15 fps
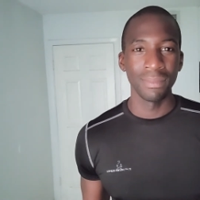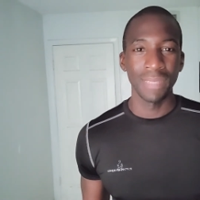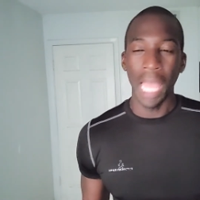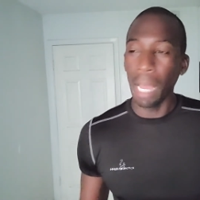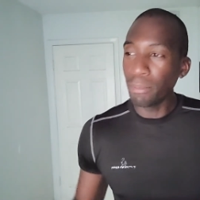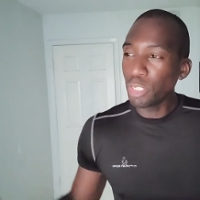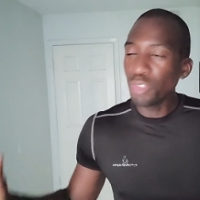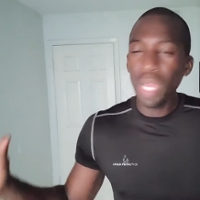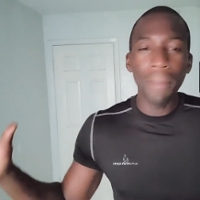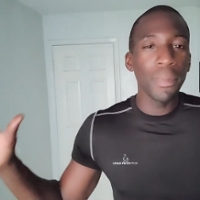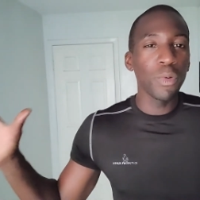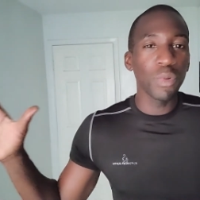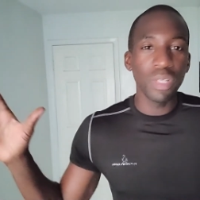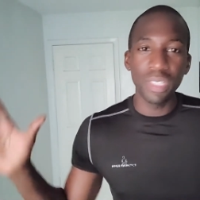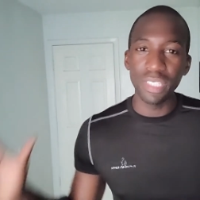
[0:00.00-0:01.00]
I'm just trying to be
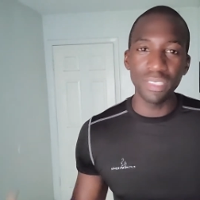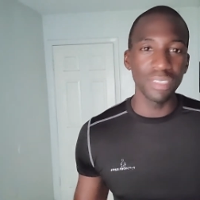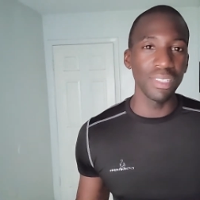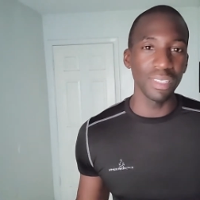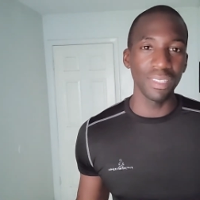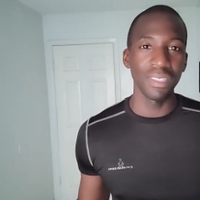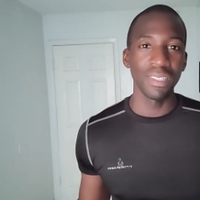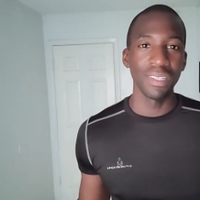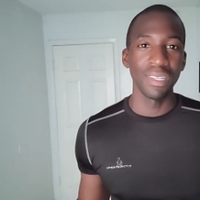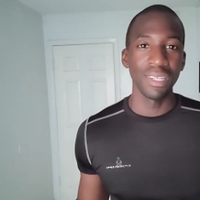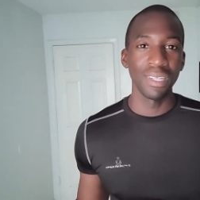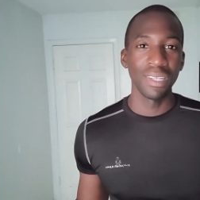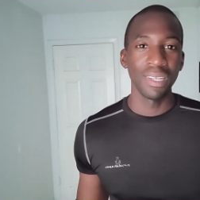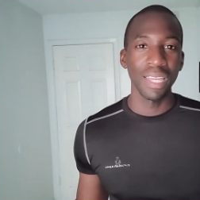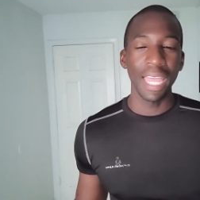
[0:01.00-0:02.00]
realistic.
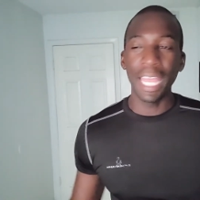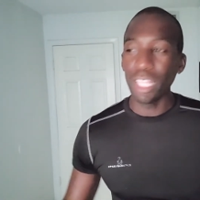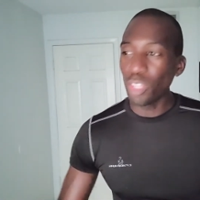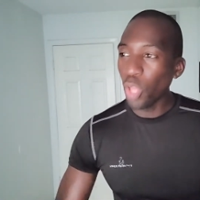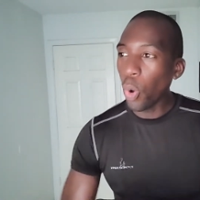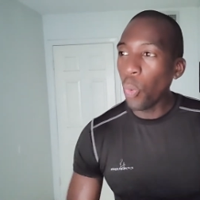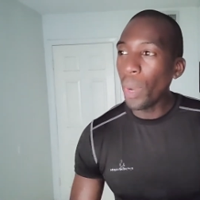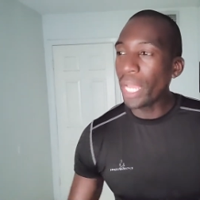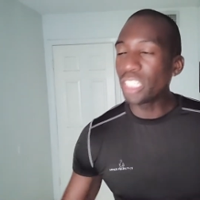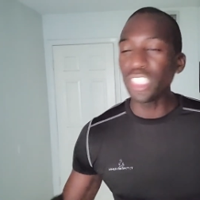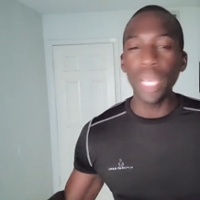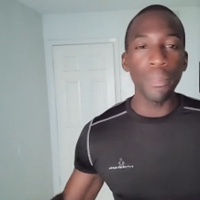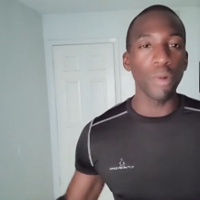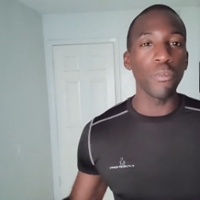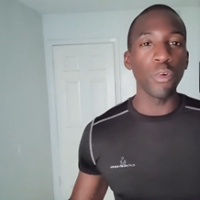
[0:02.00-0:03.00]
In no way,
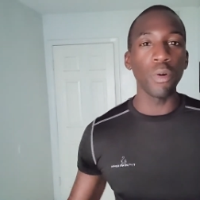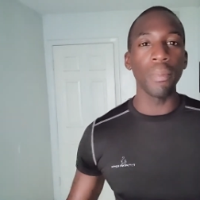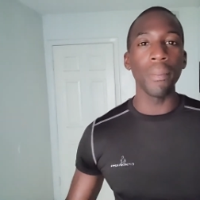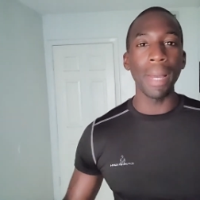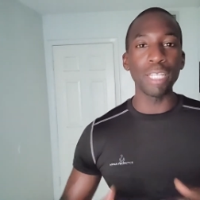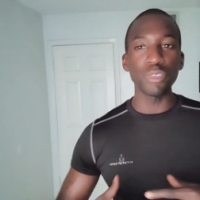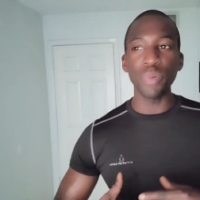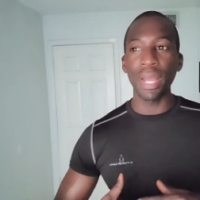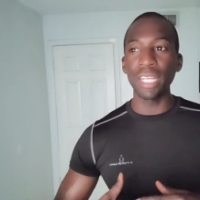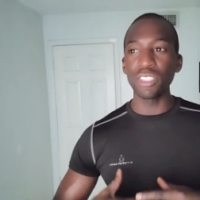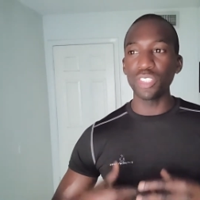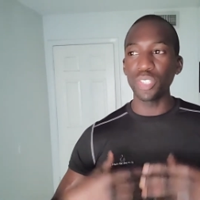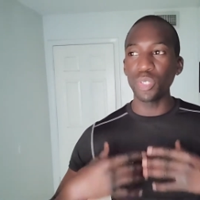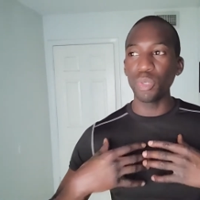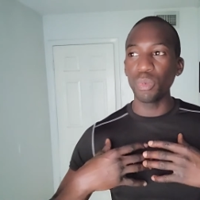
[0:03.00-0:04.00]
shape, or form am I trying
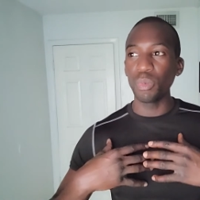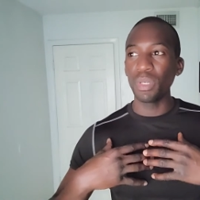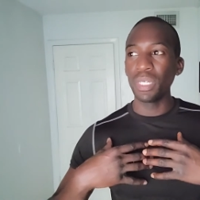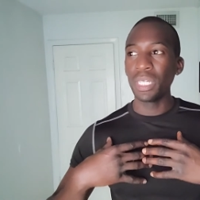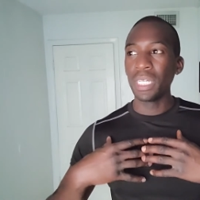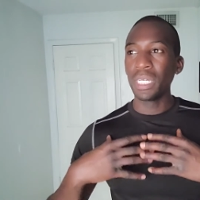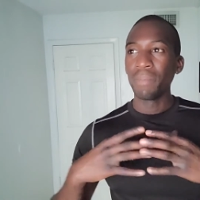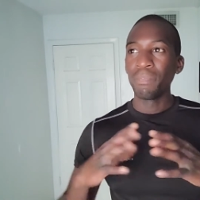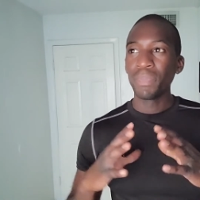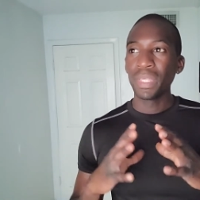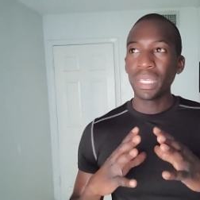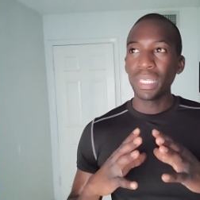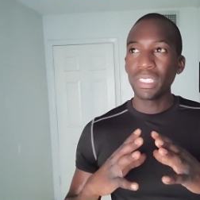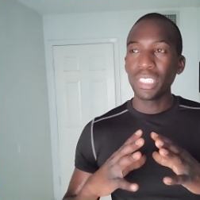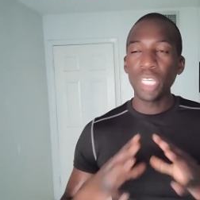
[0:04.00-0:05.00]
to
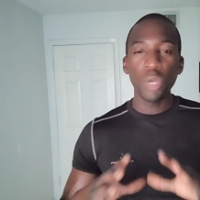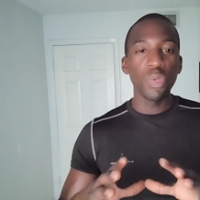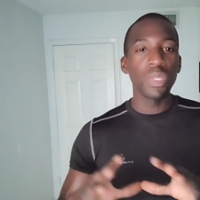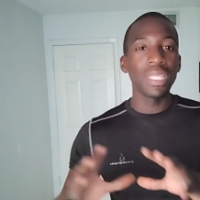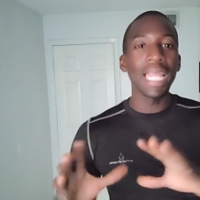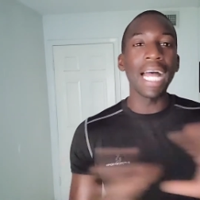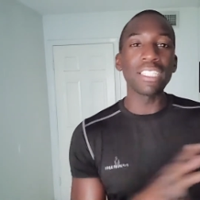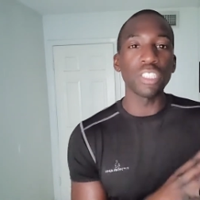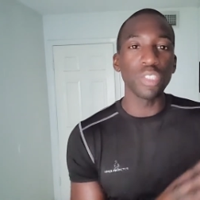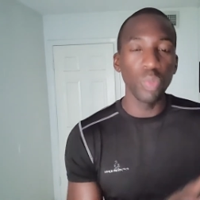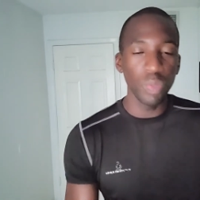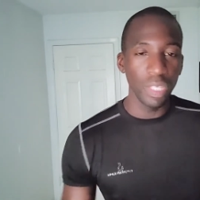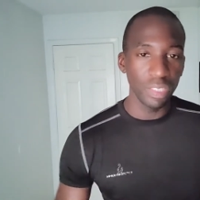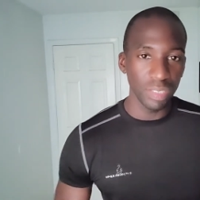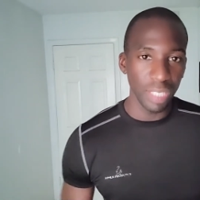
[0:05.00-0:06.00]
tell you not to do
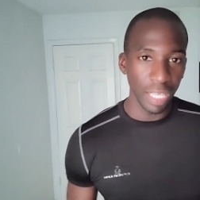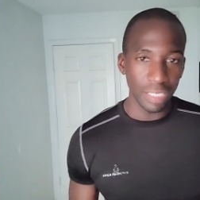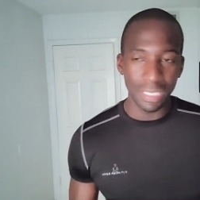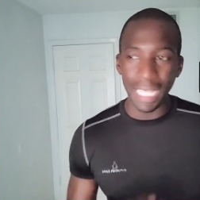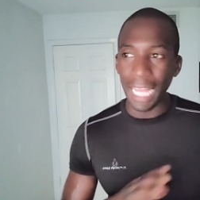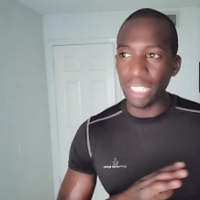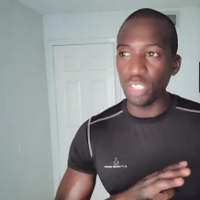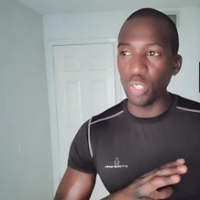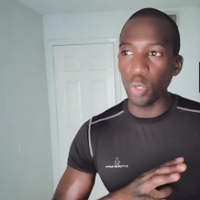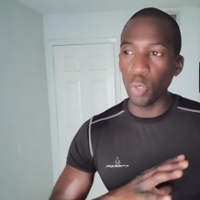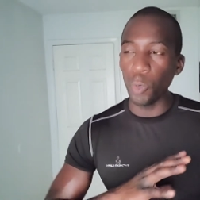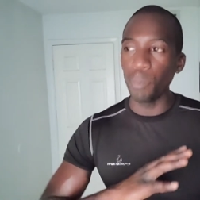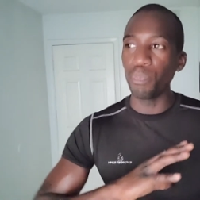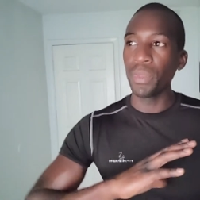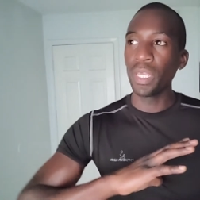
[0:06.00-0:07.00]
these things, not
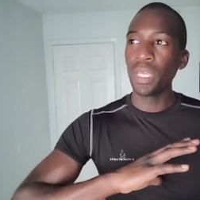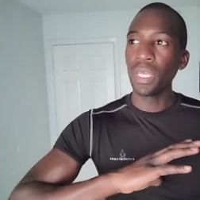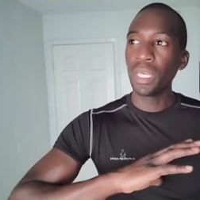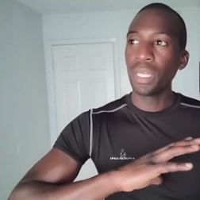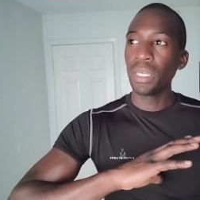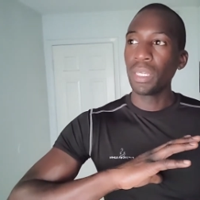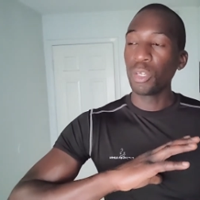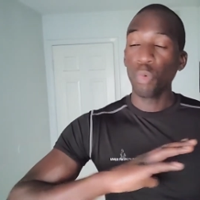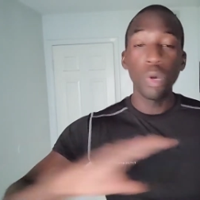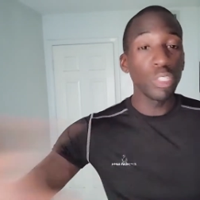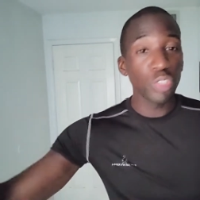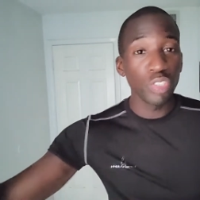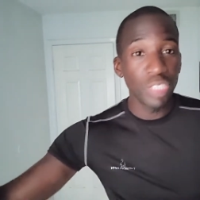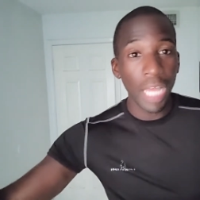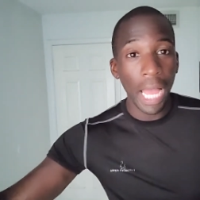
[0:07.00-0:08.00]
to quit
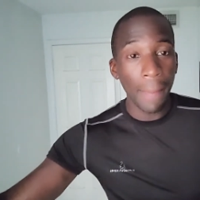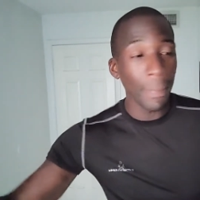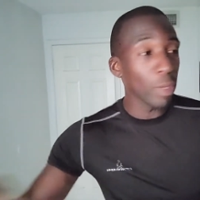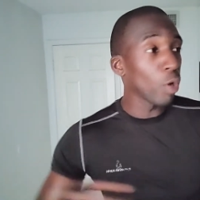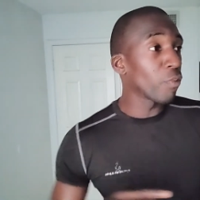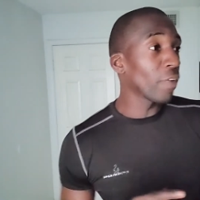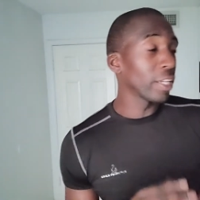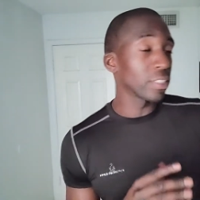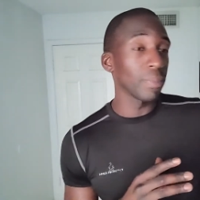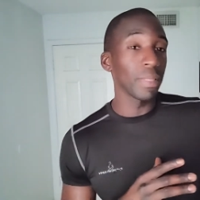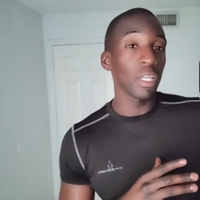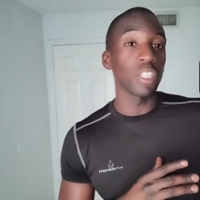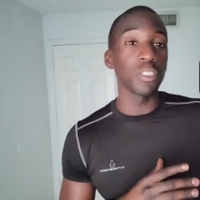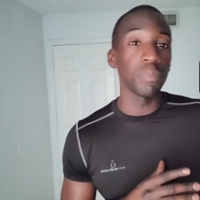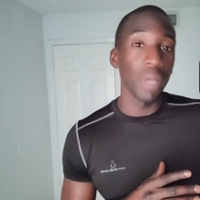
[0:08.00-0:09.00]
your job and go find something
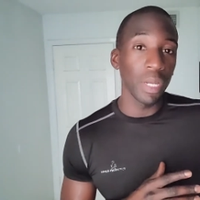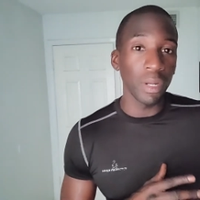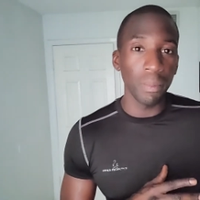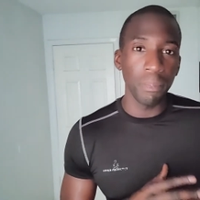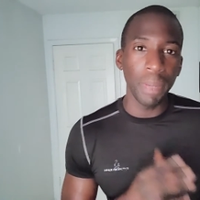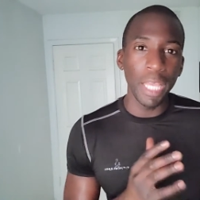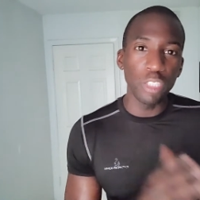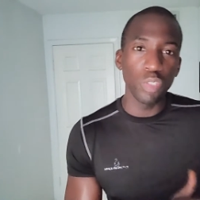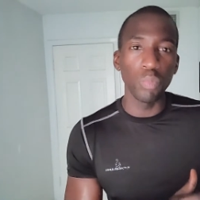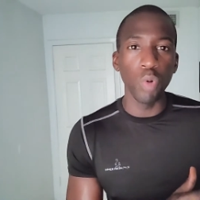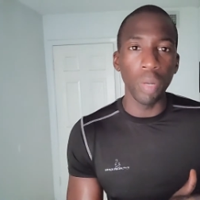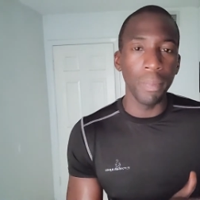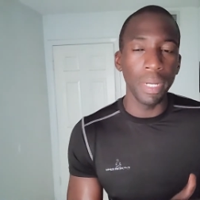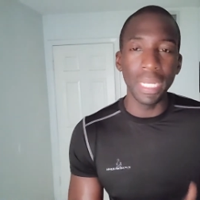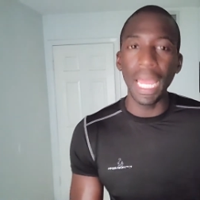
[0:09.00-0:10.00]
else better, pays you more
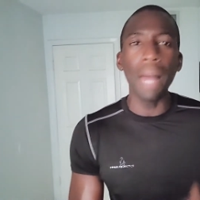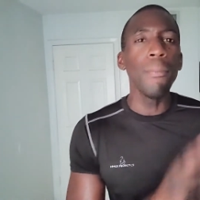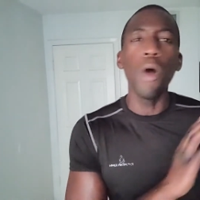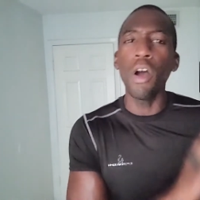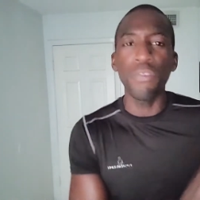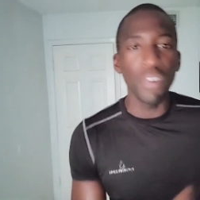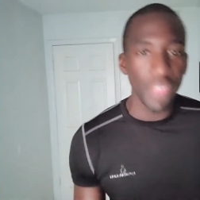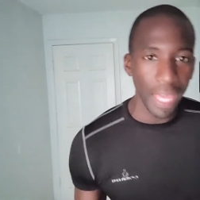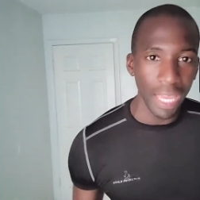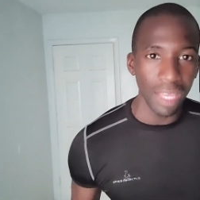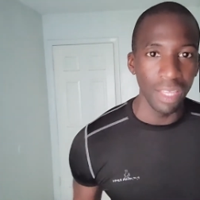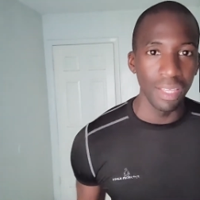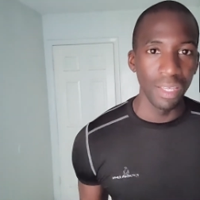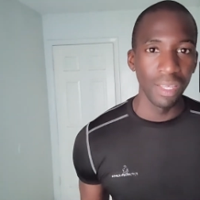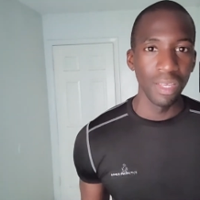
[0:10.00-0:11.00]
money. I'm all for that.
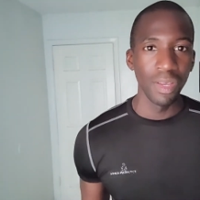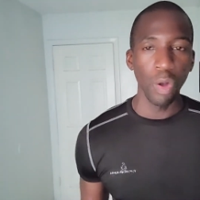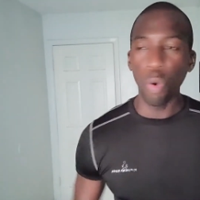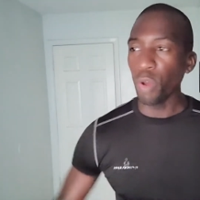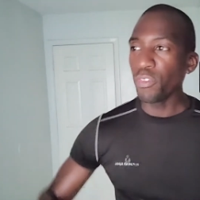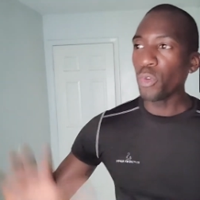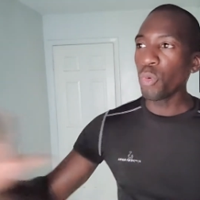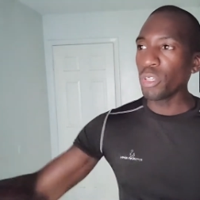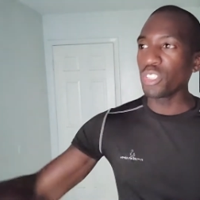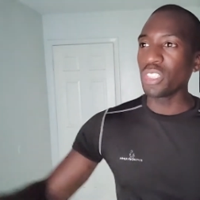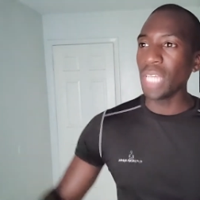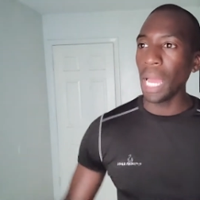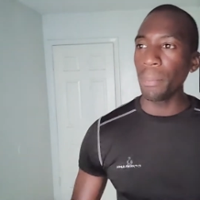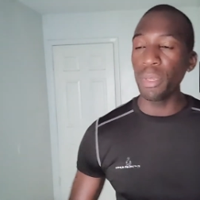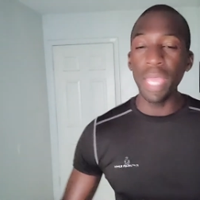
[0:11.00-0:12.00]
Or if you quit your
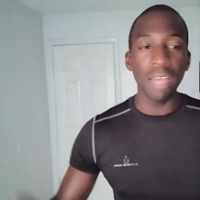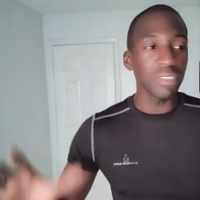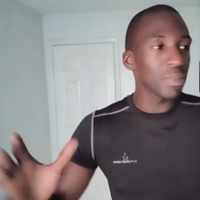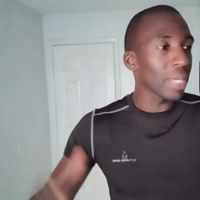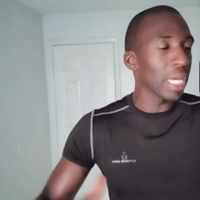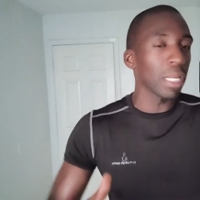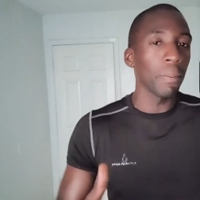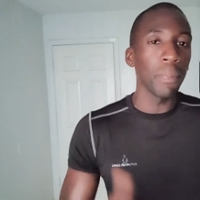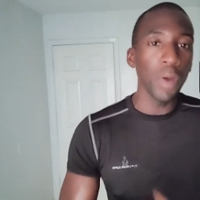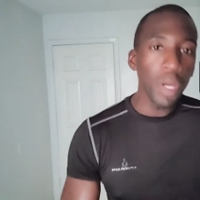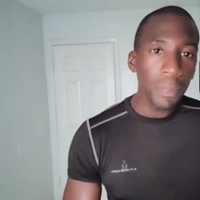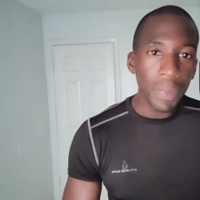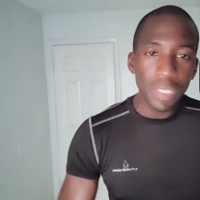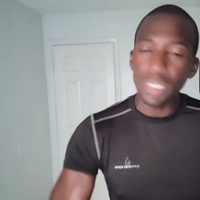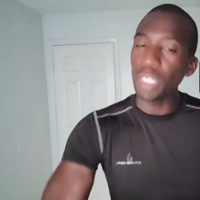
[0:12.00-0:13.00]
job and you have some kind of
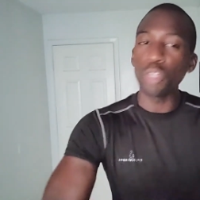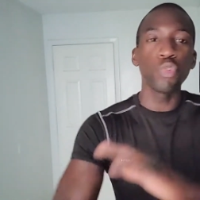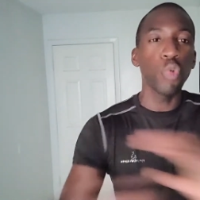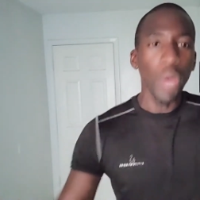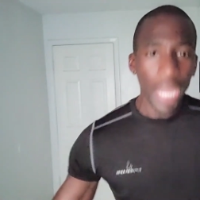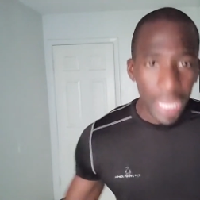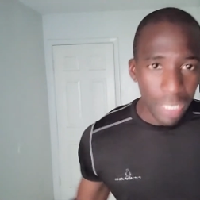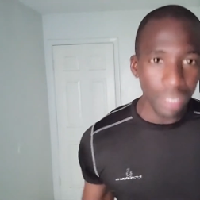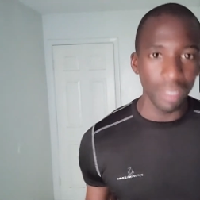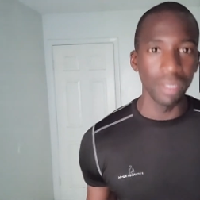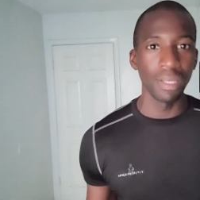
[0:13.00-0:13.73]
purpose, great.